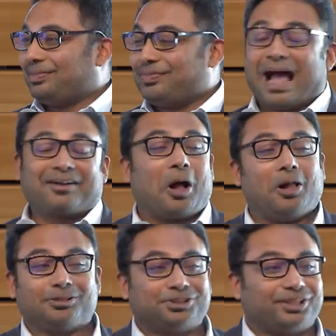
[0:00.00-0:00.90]
That
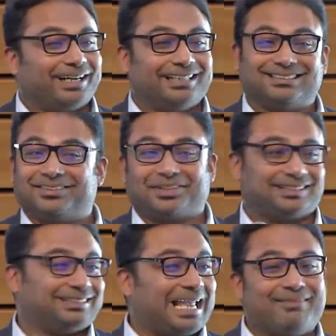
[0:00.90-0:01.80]
culture isn't the
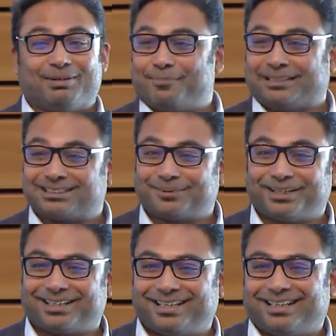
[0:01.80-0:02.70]
same in
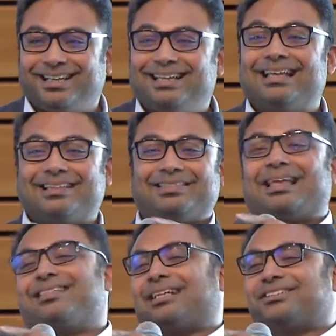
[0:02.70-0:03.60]
Pittsburgh.
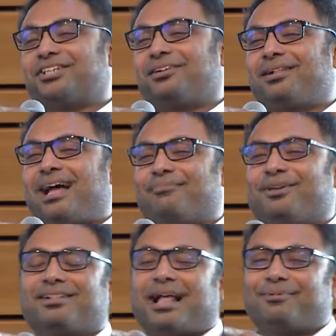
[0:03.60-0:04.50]
That's a good clap. You
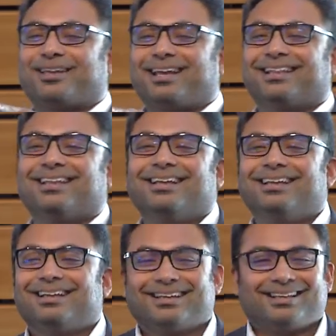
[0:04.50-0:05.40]
can clap again.
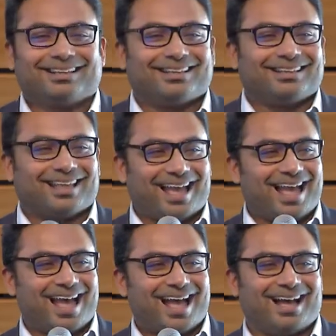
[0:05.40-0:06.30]

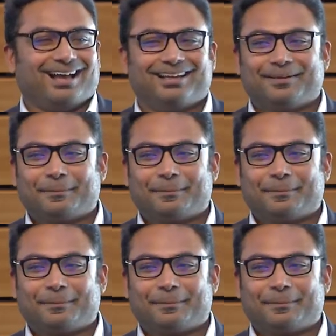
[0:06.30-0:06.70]
Yeah.